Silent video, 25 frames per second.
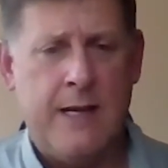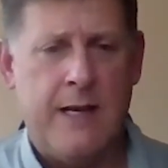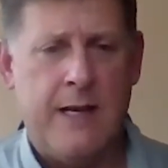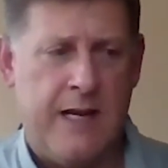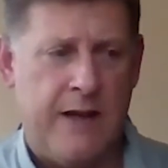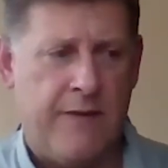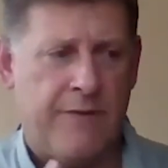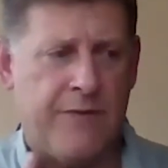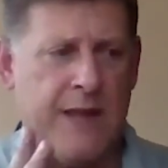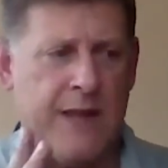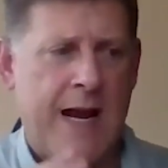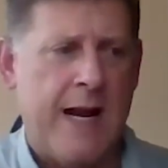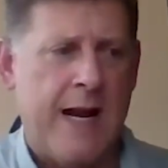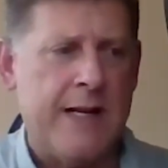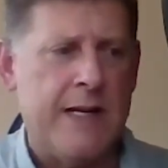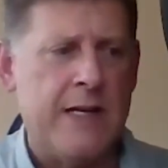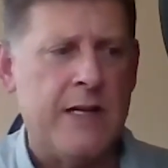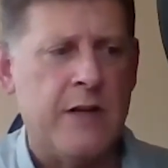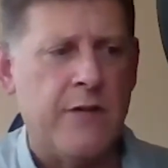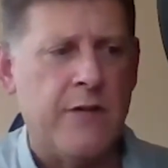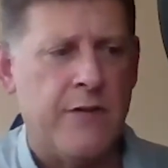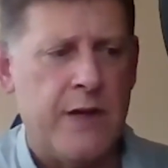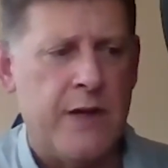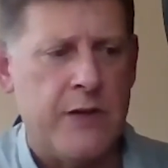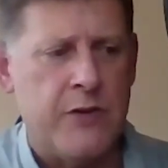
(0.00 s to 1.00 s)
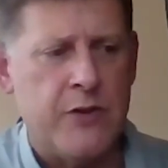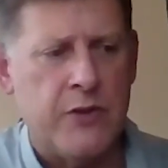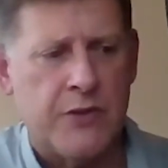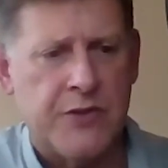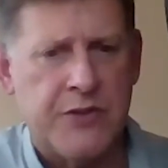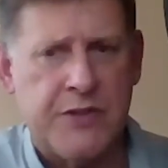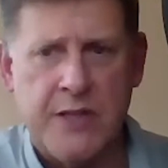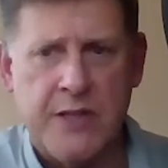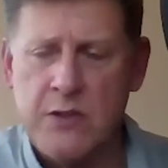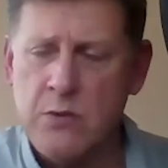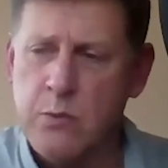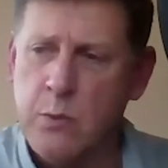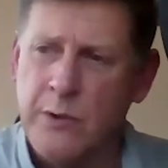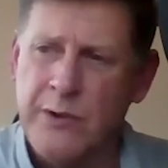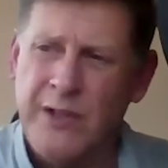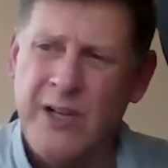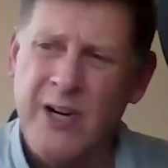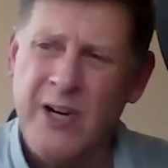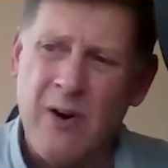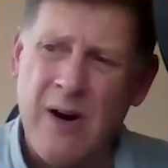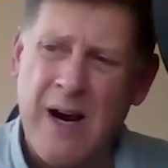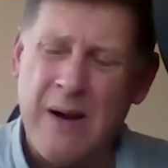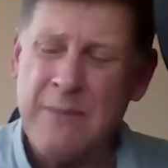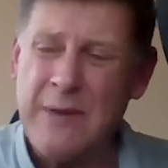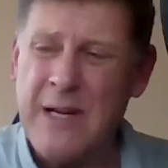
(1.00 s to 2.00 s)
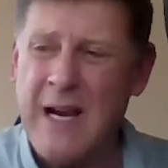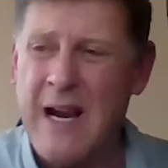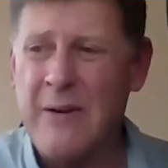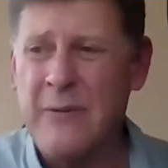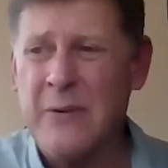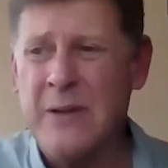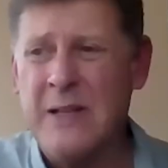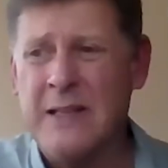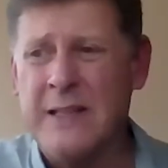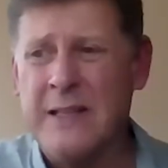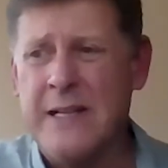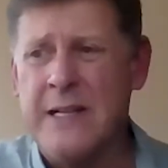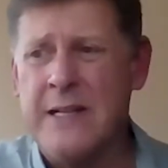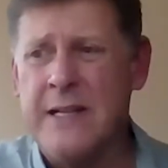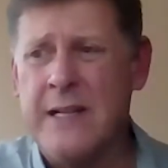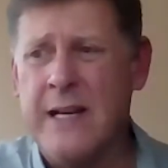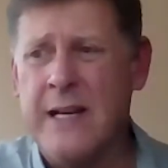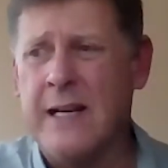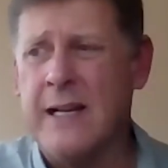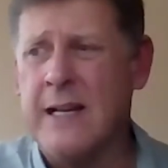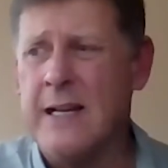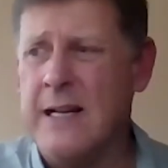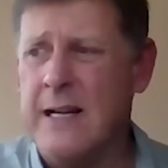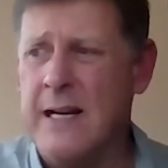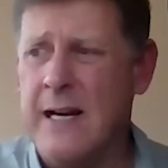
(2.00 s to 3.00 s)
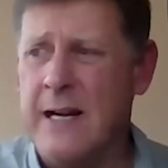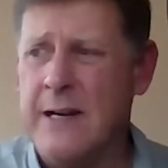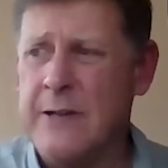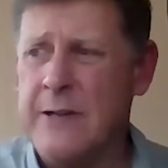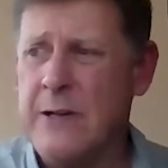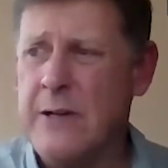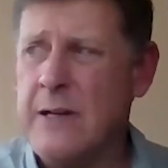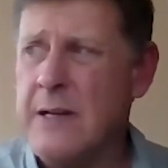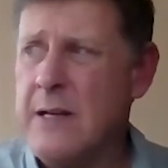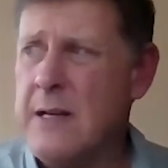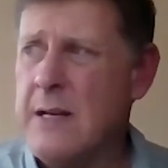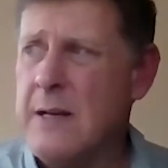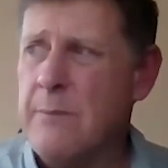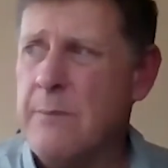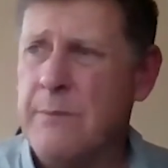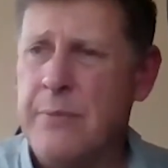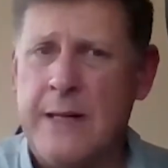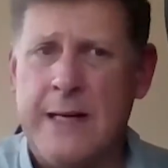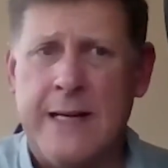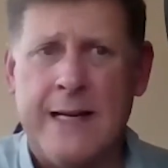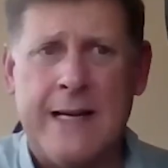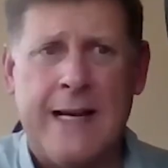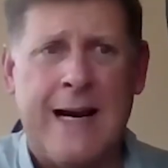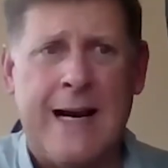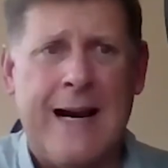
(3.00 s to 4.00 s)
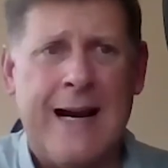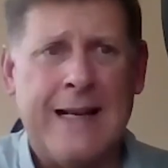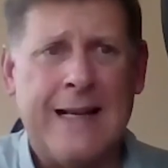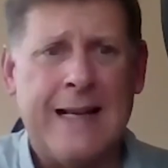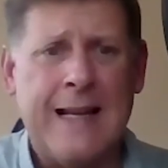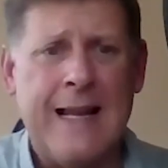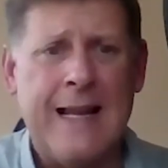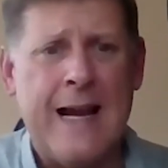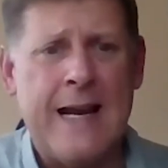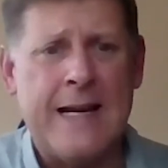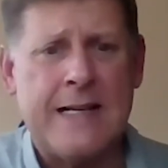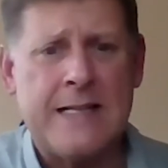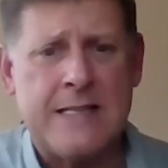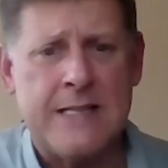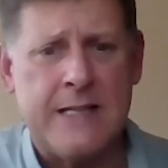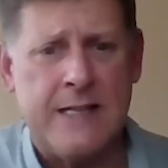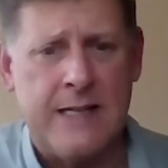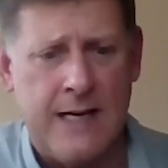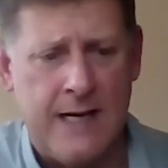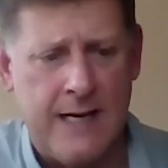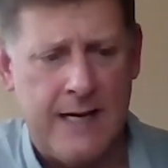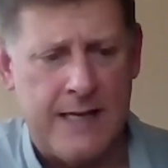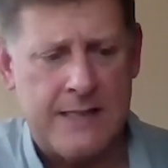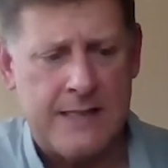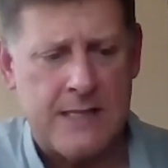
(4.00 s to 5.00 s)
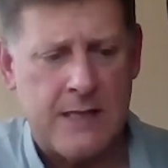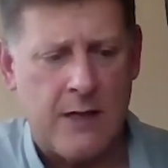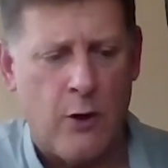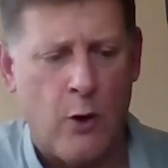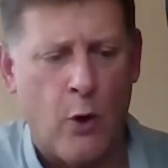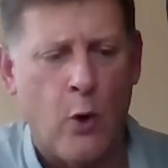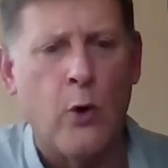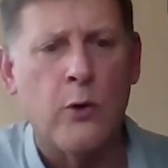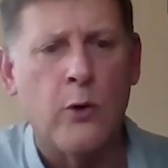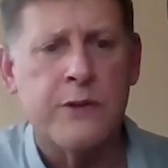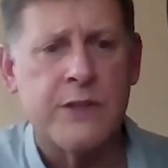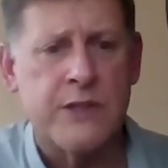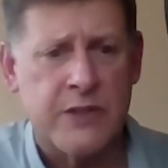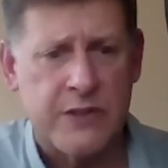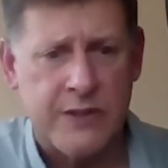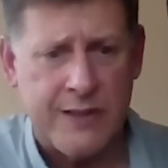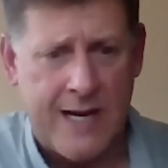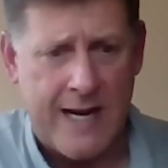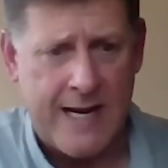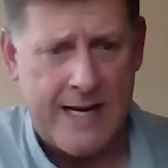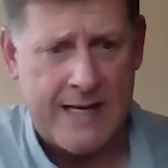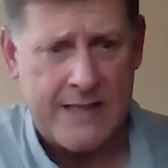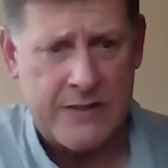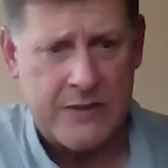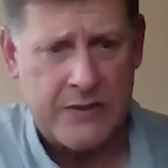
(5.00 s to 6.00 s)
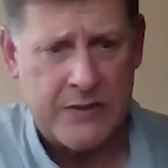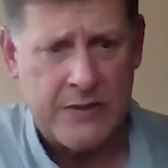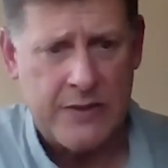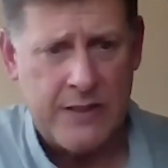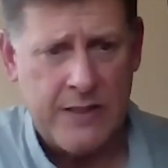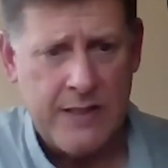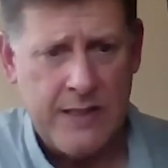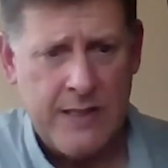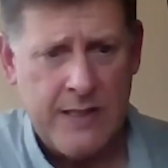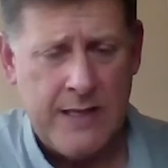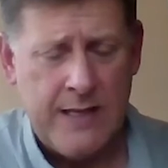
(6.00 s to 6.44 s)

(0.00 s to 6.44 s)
If that individual says, well, no, I'm not really a nugget hunter, but I like to hunt old sites.